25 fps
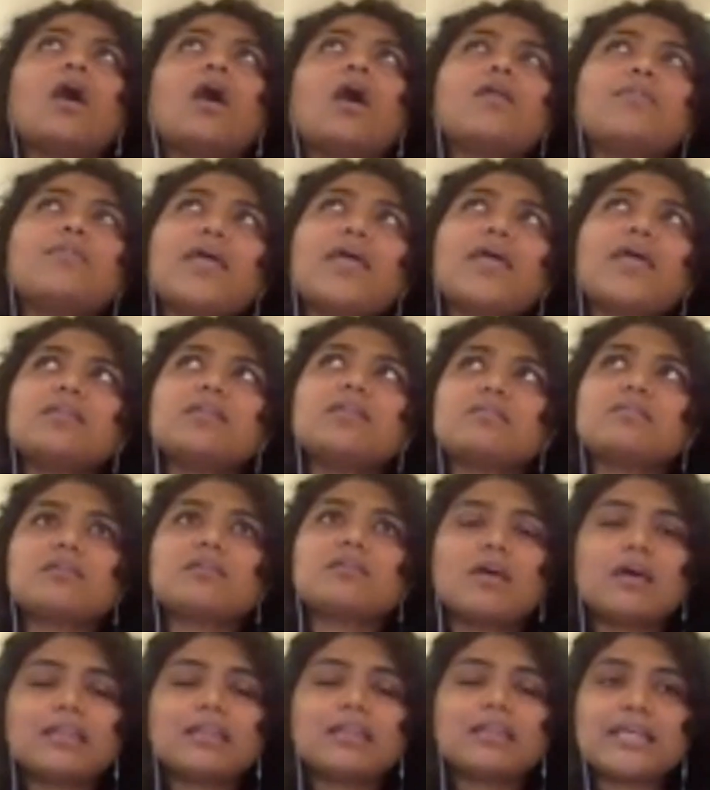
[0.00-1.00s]
that
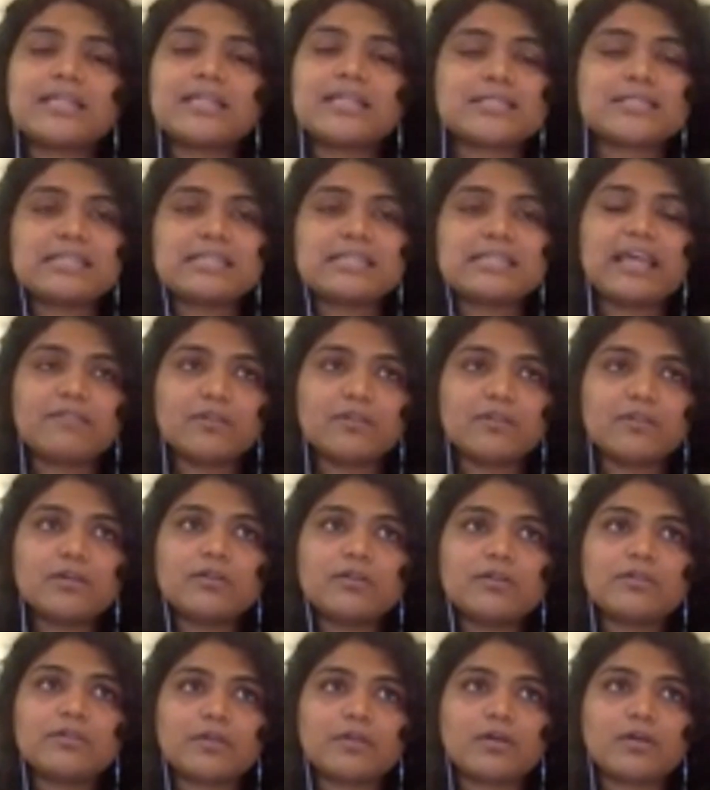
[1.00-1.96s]
it's never